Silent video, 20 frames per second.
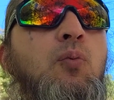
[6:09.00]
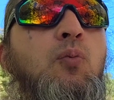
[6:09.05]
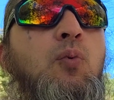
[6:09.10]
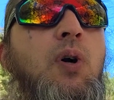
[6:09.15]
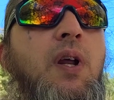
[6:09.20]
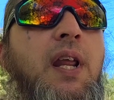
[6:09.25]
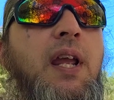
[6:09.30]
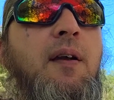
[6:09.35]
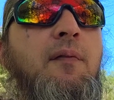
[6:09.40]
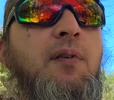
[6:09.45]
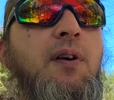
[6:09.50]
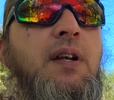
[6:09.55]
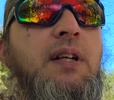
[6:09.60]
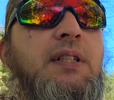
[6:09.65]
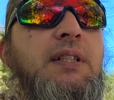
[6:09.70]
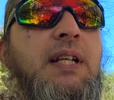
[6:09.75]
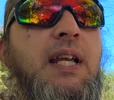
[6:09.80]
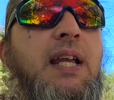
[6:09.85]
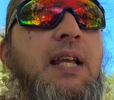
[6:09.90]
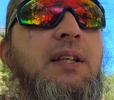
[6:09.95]
whatever
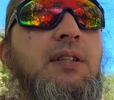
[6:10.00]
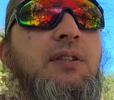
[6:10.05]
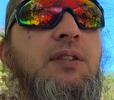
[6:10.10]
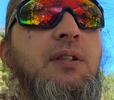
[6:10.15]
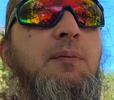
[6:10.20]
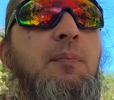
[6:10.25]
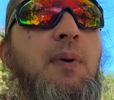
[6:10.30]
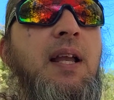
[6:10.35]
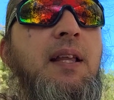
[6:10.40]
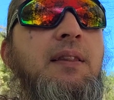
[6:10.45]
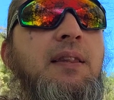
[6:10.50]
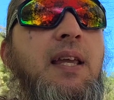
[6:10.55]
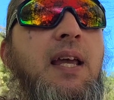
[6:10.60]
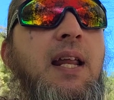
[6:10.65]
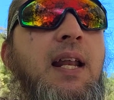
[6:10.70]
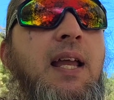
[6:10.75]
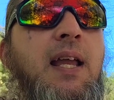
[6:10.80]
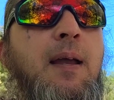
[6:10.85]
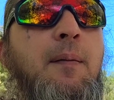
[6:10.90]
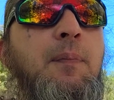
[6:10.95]
it takes to make
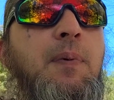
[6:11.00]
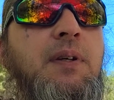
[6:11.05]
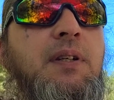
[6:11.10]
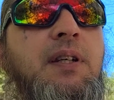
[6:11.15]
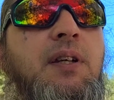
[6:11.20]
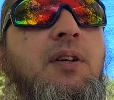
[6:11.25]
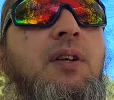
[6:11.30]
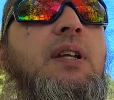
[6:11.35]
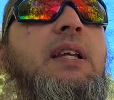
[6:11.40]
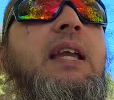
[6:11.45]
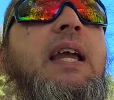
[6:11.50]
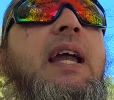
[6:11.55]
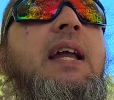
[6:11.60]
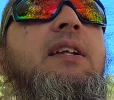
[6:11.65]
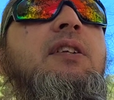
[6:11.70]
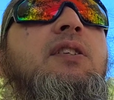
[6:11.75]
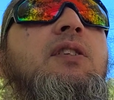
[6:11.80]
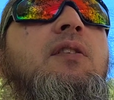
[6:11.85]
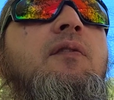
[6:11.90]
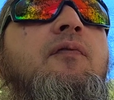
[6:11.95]
that happen, to
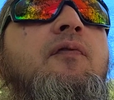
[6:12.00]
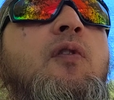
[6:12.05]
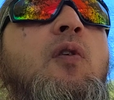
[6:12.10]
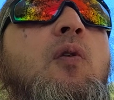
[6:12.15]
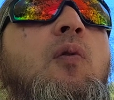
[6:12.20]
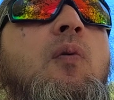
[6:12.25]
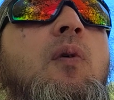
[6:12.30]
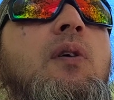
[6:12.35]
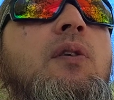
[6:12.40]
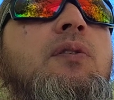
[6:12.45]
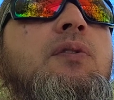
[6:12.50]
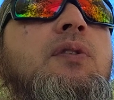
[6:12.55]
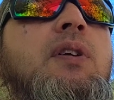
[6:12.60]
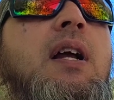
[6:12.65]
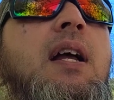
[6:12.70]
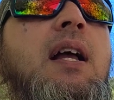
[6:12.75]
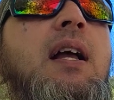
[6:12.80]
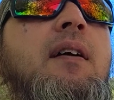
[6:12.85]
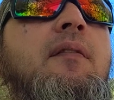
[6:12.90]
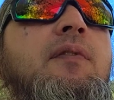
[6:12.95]
engage the four-wheel
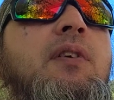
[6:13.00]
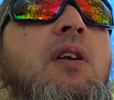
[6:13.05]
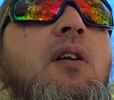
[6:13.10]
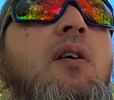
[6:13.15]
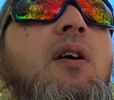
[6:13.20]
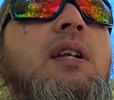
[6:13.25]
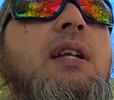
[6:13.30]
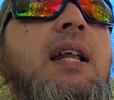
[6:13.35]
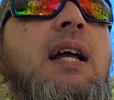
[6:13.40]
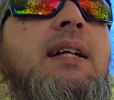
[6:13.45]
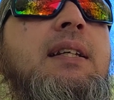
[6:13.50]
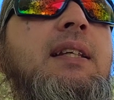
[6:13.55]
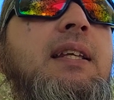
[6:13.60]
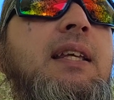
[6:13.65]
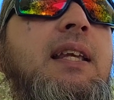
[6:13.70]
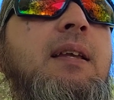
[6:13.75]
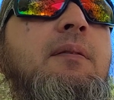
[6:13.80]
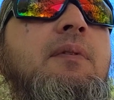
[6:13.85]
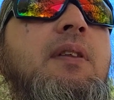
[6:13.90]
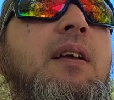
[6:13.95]
drive, you know, I'd like to
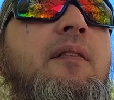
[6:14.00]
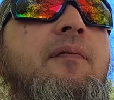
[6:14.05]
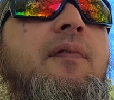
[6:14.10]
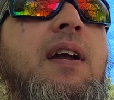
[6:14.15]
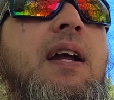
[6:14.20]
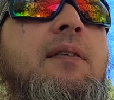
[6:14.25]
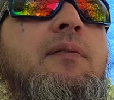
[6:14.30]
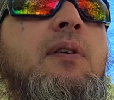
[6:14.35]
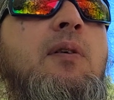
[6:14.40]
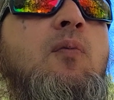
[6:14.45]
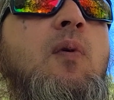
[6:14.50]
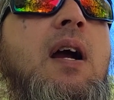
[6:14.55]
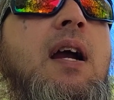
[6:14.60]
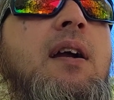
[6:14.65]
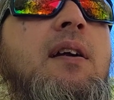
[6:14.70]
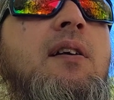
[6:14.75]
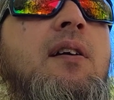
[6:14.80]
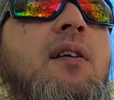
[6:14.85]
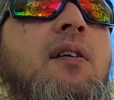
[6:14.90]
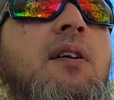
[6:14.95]
keep that factory
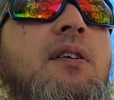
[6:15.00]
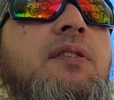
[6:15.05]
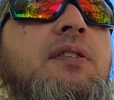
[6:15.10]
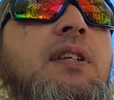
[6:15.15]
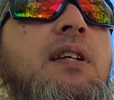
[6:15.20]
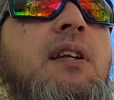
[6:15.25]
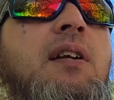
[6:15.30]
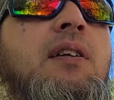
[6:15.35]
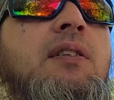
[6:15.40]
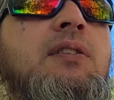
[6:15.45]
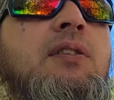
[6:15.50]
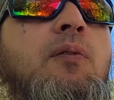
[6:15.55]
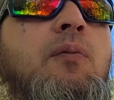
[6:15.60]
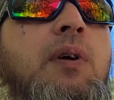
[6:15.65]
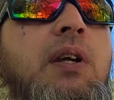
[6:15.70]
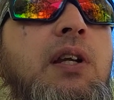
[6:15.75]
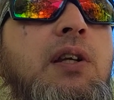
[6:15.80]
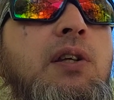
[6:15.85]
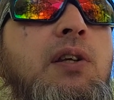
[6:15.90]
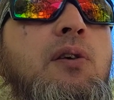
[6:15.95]
wiring harness in there so
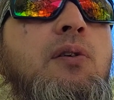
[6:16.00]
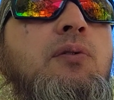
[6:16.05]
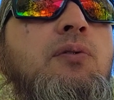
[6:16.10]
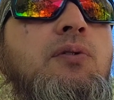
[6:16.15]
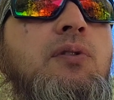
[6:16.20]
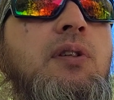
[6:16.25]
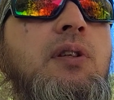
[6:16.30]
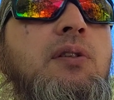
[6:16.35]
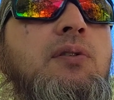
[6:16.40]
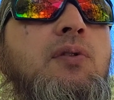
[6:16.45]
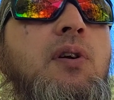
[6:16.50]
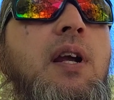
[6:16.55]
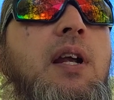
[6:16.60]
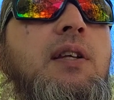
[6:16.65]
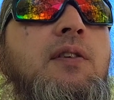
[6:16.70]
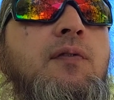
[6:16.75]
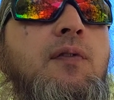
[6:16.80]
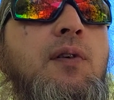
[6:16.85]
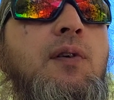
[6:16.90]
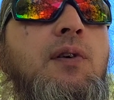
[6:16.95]
we could use the
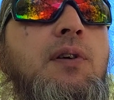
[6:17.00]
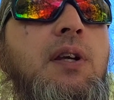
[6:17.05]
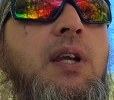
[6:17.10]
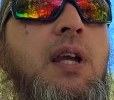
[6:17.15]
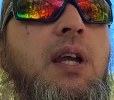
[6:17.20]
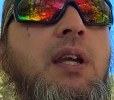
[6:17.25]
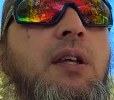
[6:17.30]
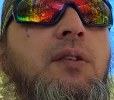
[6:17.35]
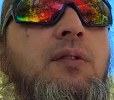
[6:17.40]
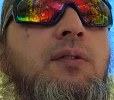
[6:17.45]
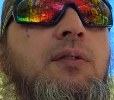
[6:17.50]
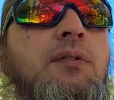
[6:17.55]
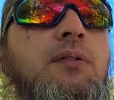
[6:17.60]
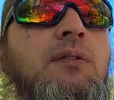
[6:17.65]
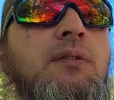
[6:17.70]
transfer case